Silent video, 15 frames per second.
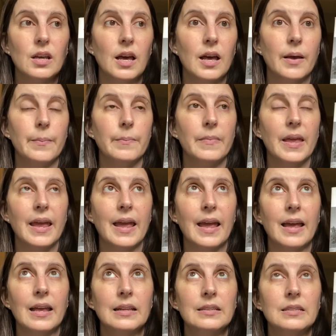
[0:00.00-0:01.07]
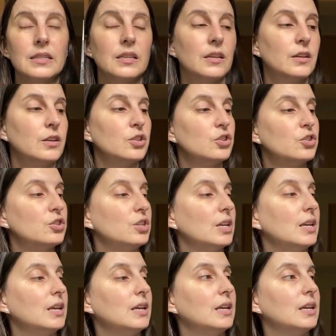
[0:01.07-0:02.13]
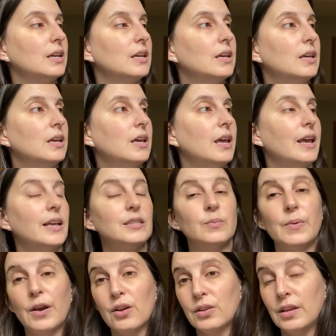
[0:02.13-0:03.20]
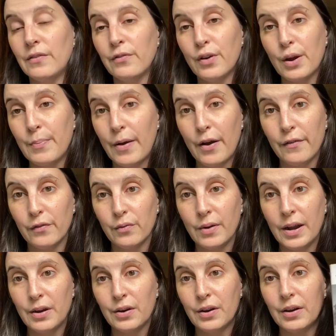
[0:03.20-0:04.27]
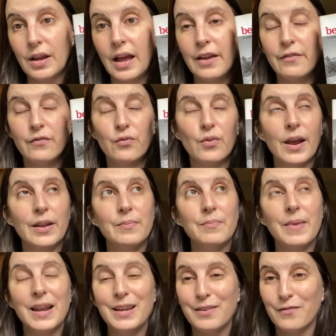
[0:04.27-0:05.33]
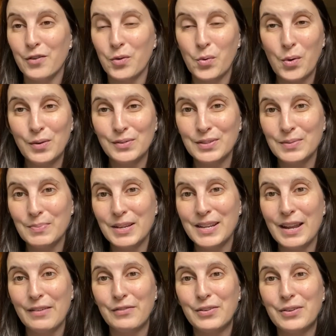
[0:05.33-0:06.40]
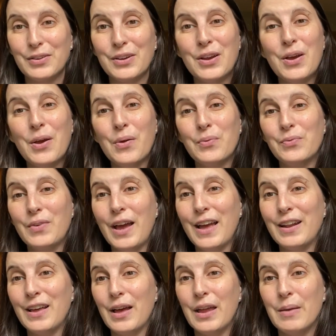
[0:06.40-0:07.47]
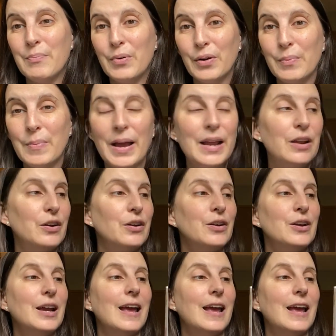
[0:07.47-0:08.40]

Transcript: And she is apparently a very powerful writer. I've read many of her quotes, but never read a book by her.